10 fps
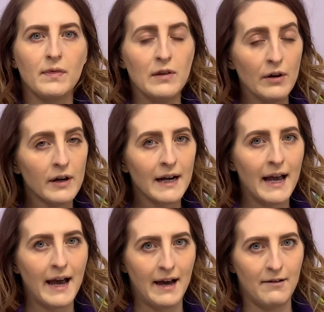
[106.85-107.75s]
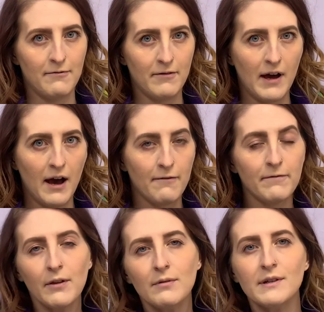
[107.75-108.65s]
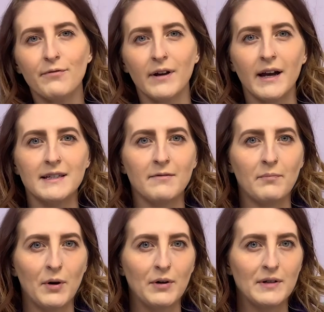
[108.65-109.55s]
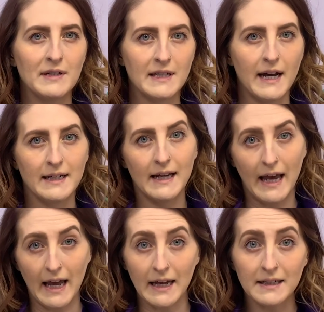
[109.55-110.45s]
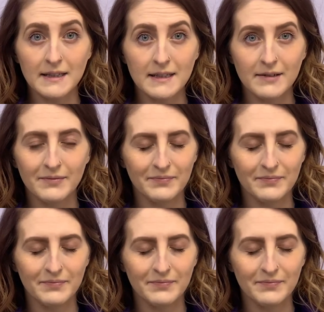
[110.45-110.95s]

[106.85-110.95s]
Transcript: you're gonna have a few different kinds of bird designed eggs,